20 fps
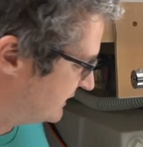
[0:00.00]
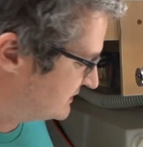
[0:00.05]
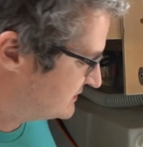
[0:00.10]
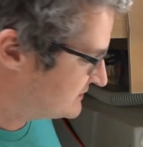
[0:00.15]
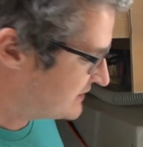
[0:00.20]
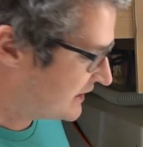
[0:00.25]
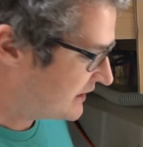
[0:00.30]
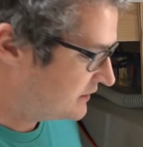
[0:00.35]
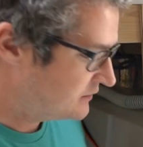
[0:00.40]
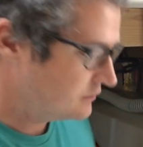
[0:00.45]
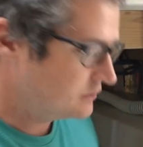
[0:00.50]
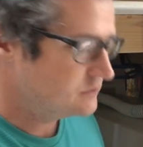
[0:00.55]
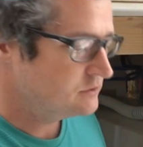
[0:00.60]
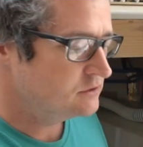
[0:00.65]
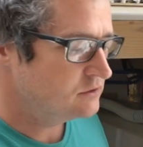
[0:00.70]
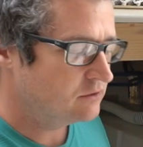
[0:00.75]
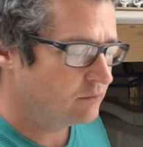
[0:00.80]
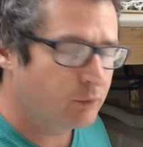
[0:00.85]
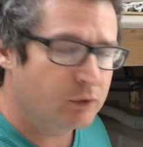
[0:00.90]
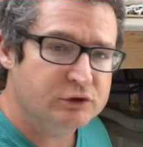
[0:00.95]
a second or
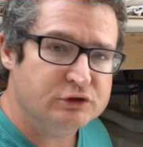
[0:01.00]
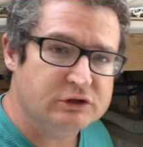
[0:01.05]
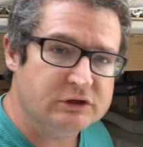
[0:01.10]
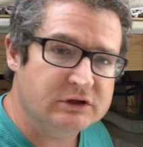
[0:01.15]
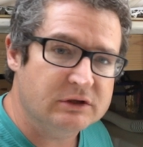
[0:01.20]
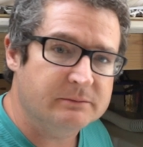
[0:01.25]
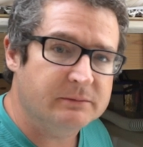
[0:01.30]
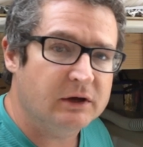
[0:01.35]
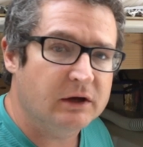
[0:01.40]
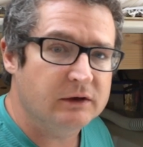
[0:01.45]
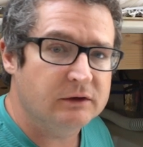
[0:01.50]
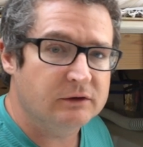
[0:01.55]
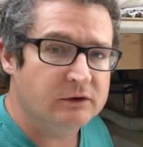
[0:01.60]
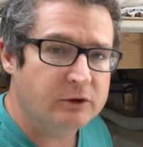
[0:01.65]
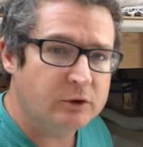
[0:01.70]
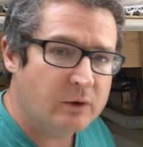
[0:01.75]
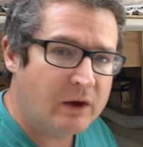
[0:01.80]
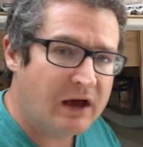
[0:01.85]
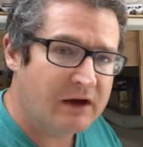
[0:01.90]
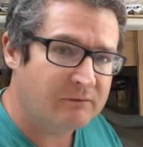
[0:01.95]
two of pushing the button,
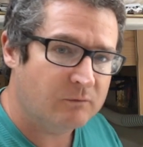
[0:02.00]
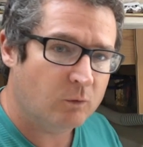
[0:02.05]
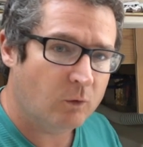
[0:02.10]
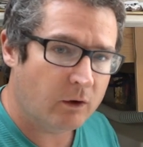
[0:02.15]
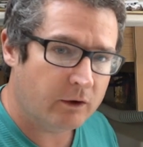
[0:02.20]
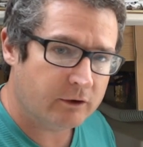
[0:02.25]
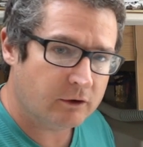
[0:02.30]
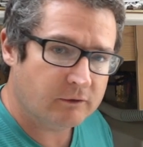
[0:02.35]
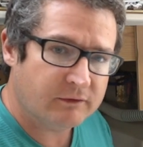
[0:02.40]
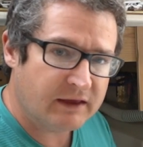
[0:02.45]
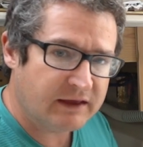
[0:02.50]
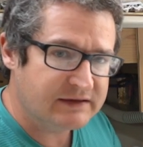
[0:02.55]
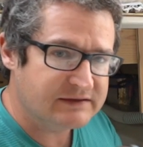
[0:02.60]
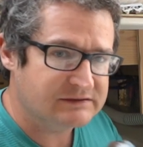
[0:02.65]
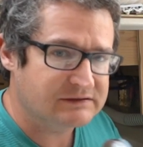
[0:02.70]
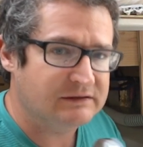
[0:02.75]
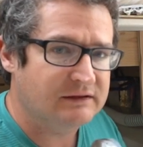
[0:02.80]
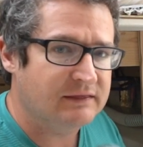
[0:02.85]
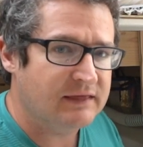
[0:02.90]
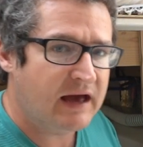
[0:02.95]
you have water that
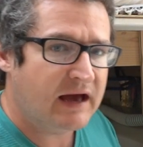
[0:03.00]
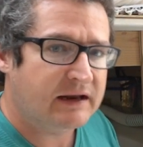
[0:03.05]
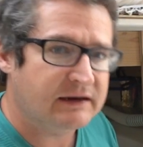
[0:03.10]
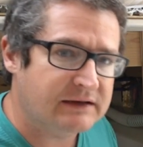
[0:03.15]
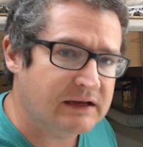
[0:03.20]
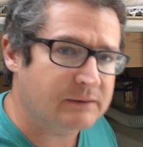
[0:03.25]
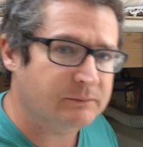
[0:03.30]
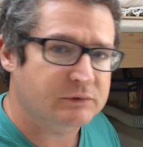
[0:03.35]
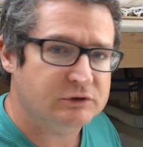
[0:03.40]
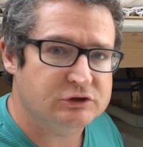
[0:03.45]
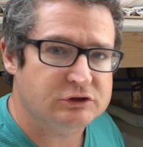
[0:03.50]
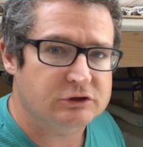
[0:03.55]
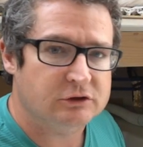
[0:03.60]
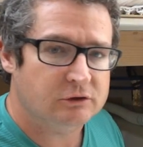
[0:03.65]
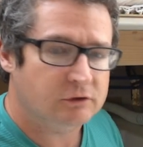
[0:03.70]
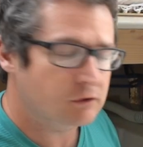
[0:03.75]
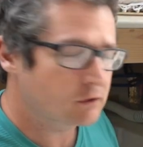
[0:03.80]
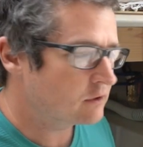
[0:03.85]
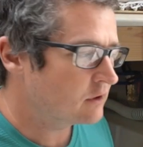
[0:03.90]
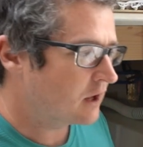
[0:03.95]
is that temperature.
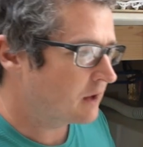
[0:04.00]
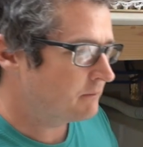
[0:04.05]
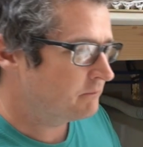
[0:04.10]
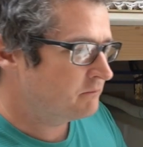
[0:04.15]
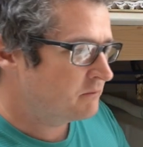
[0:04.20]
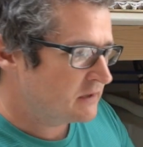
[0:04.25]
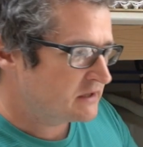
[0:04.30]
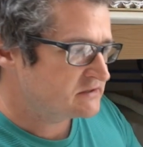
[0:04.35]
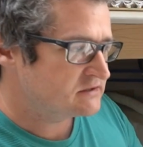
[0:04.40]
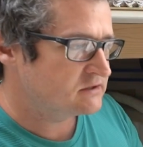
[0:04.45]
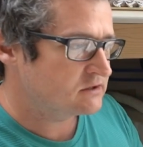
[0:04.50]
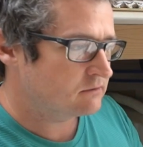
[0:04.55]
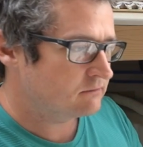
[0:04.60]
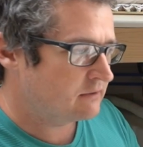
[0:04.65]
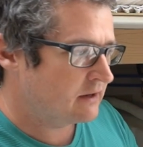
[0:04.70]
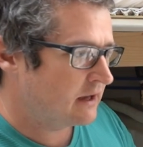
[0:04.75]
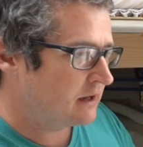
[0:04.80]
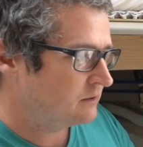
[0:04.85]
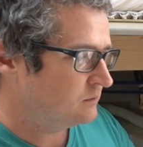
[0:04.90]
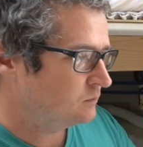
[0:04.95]
You're not messing
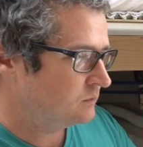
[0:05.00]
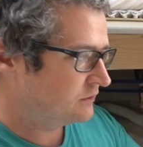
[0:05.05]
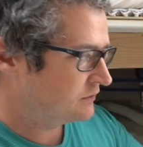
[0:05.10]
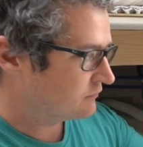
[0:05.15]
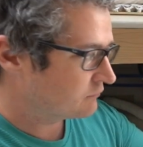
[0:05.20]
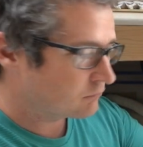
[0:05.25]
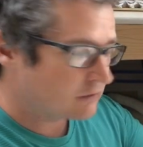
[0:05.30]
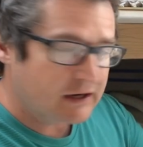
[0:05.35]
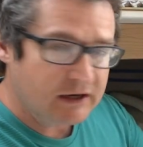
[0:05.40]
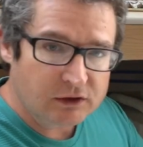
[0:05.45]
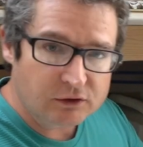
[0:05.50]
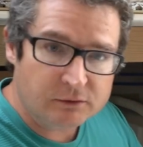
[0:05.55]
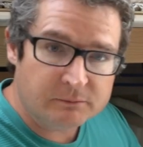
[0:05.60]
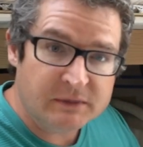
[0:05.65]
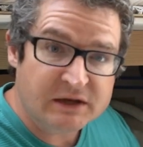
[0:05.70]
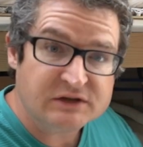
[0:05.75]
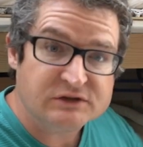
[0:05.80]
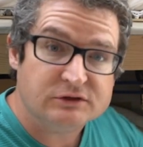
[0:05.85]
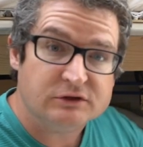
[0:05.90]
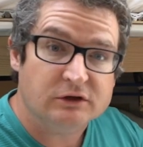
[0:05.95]
around with a regular
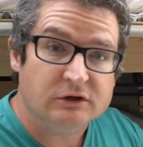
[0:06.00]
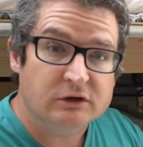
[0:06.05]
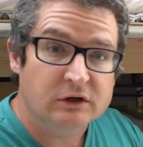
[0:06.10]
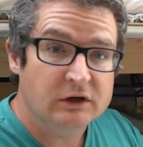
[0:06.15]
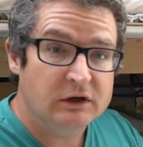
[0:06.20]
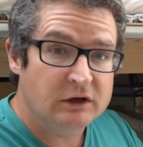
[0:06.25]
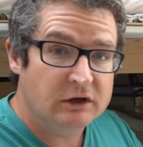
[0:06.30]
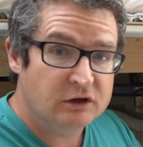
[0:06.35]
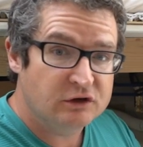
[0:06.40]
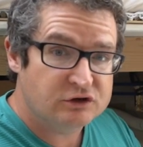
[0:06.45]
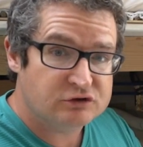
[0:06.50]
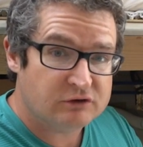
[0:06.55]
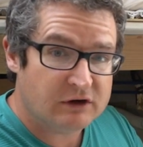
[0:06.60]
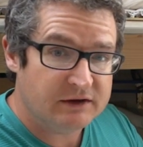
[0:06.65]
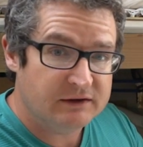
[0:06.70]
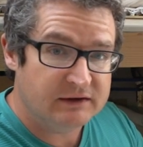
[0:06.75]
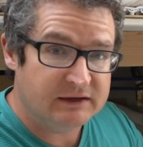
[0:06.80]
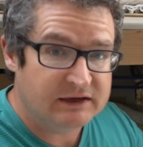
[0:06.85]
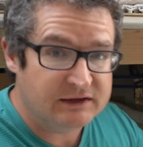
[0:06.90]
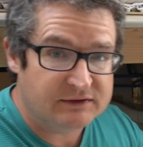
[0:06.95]
mixer
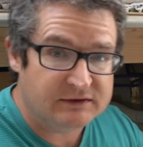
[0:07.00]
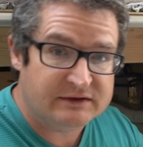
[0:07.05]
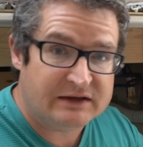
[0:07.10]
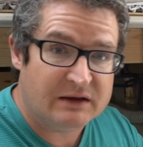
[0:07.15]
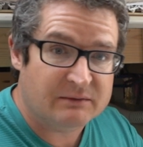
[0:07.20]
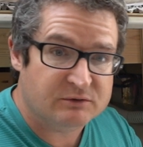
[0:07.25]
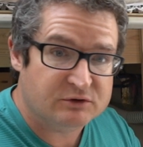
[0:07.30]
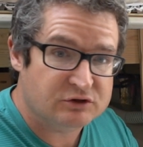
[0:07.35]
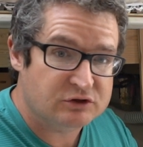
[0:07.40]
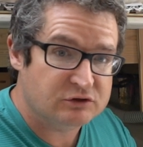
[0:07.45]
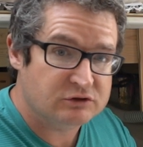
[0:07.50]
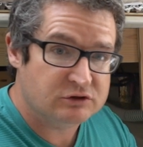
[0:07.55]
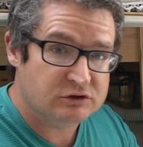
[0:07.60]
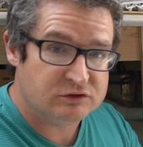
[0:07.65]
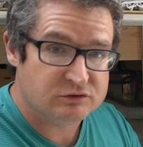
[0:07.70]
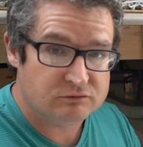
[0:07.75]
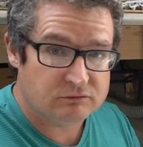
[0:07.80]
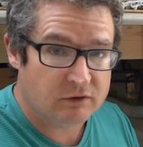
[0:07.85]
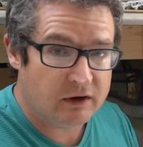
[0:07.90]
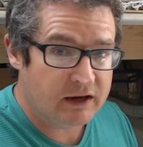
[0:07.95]
trying to get the temperature
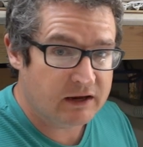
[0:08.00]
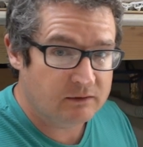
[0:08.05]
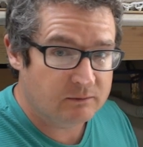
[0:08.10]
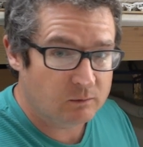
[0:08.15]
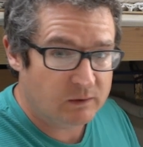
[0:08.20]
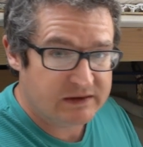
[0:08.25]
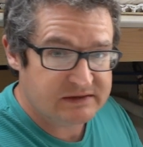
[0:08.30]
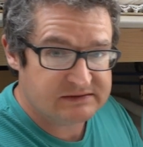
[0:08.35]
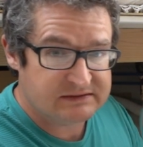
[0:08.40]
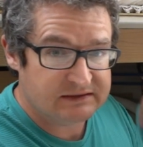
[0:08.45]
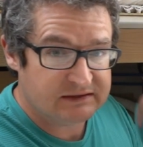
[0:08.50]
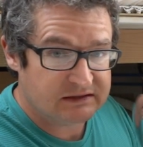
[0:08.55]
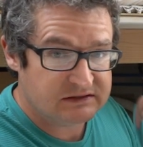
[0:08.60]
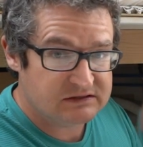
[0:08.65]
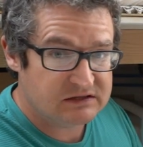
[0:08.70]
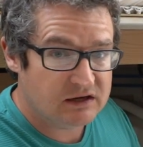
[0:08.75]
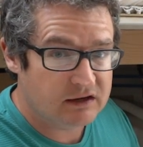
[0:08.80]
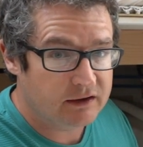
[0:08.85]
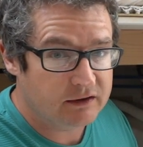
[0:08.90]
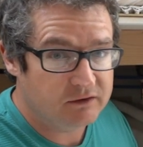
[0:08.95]
just right, wasting a
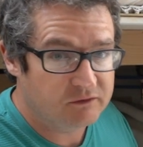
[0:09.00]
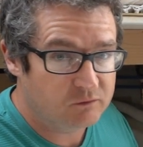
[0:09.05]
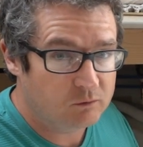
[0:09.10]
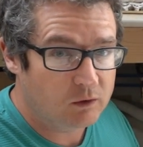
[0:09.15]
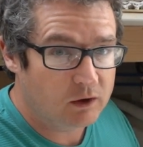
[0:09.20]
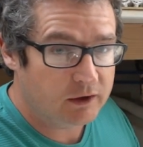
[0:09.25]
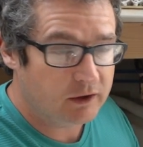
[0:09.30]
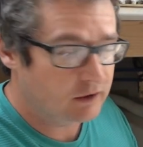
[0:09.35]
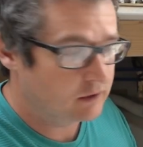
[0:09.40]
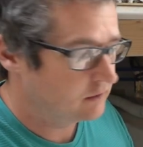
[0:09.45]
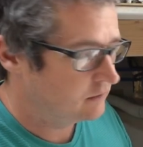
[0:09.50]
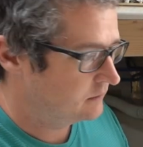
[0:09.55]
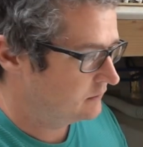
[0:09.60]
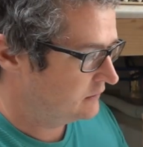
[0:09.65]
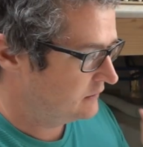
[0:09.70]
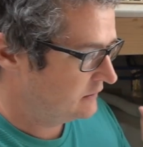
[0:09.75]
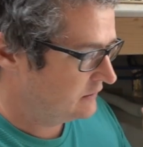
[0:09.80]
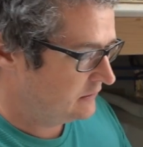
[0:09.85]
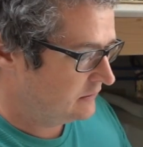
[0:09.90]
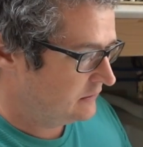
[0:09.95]
ton of water.
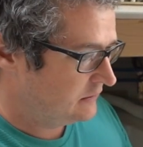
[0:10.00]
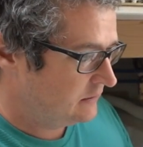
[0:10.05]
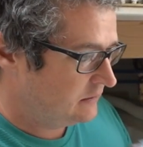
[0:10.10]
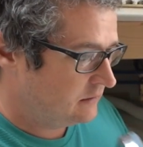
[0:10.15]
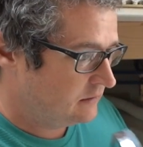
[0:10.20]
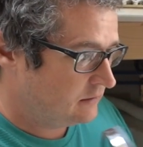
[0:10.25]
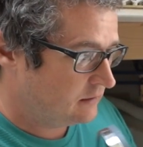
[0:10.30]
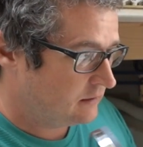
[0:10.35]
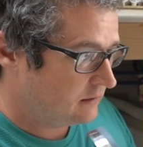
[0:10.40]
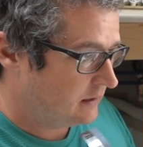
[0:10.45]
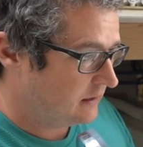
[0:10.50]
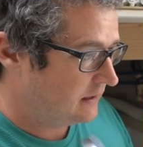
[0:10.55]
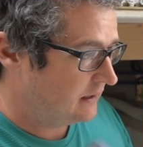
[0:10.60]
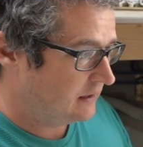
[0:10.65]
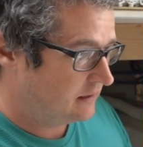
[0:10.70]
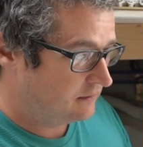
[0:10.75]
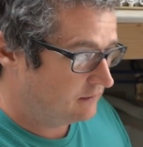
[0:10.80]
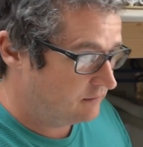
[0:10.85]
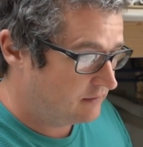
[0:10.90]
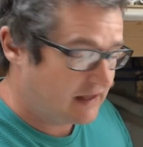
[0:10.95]

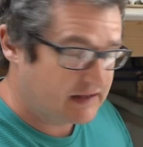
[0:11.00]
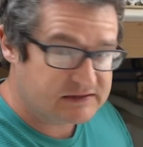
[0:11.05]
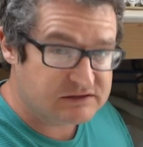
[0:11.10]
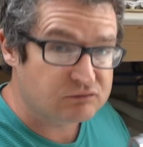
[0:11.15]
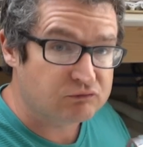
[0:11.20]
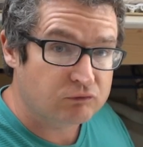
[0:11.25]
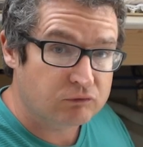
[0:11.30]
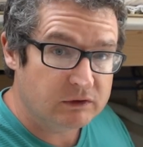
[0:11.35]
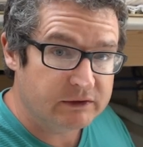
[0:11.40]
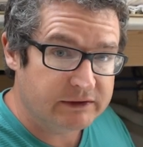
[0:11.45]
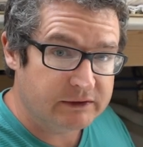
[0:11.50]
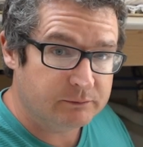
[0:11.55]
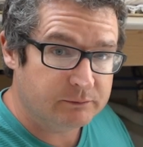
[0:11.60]
And that's really